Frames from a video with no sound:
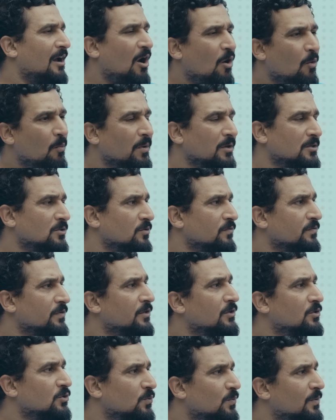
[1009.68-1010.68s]
how much of an
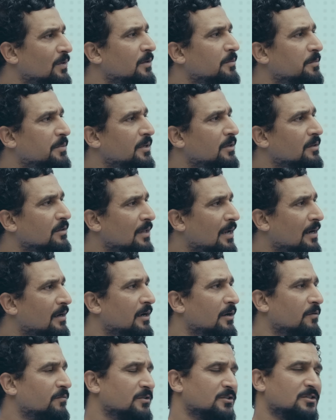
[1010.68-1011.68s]
issue will it be in that kind of a